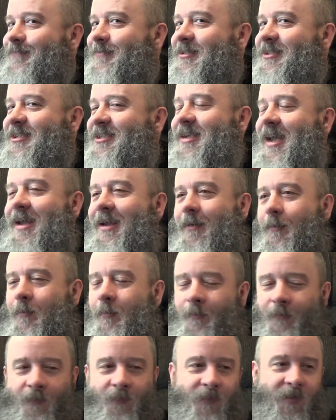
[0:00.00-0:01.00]
Just saying.
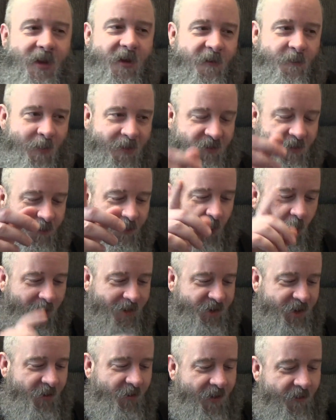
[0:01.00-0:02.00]
Especially if you're
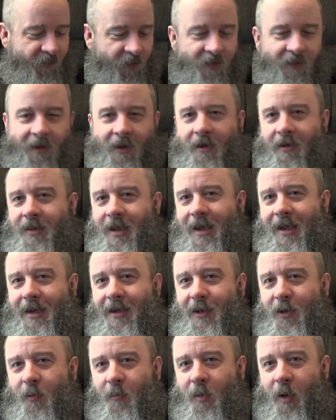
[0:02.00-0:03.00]
watching, Reverend. They can
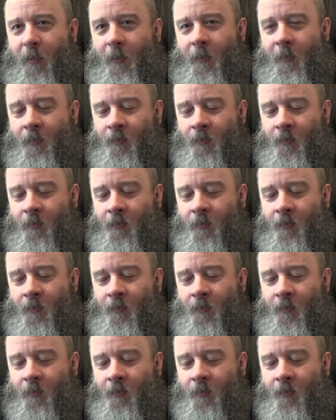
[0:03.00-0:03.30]
eat you, bro.